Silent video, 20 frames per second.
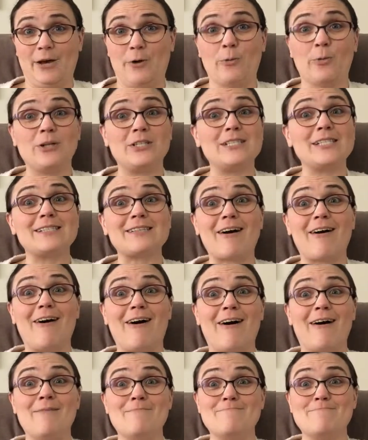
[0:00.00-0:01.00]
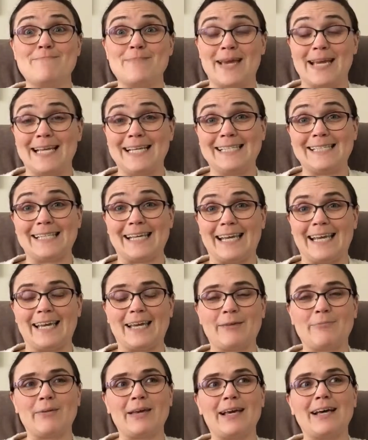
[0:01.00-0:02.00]
which is
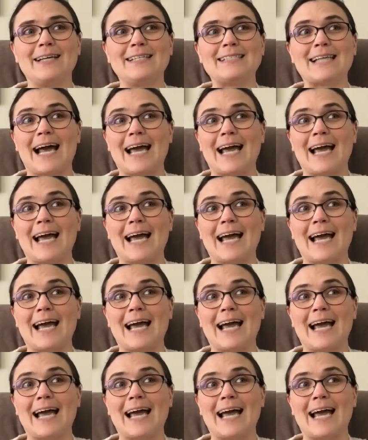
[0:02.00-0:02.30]
amazing because